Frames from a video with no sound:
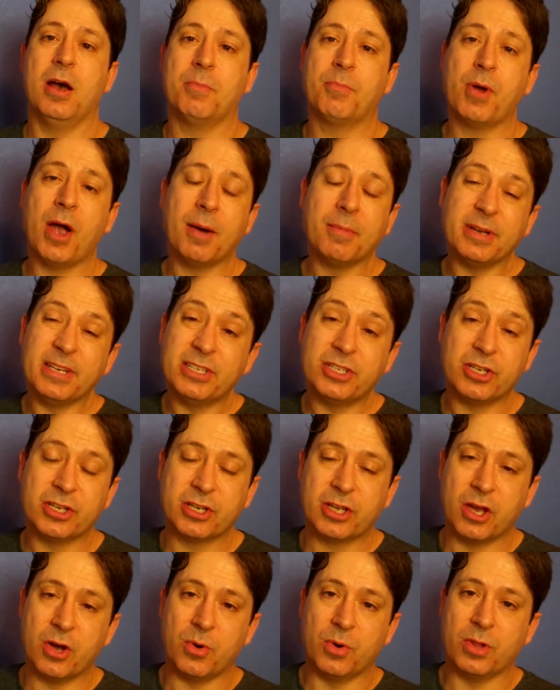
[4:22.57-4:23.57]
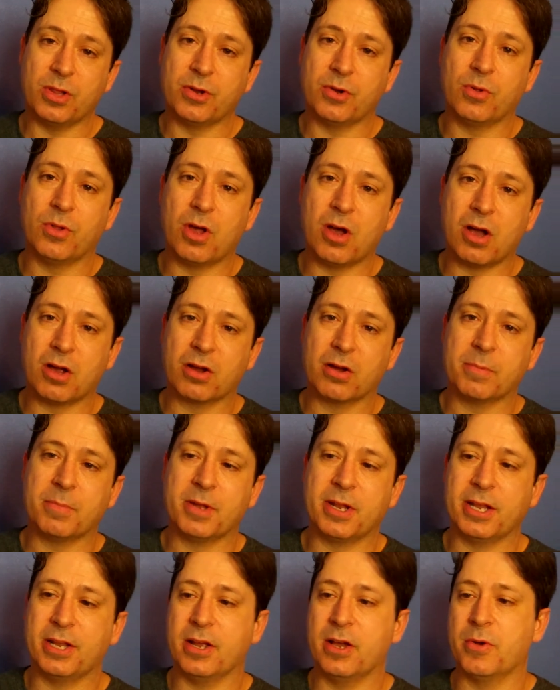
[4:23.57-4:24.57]
Probably should go a little longer,
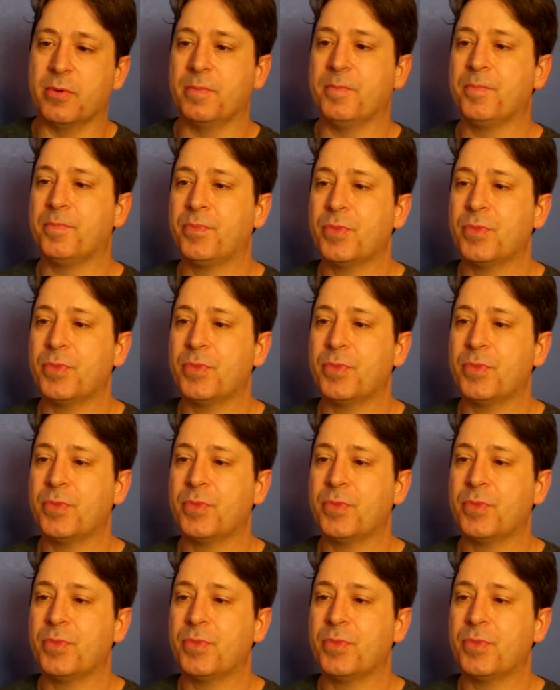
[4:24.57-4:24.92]
but I don't.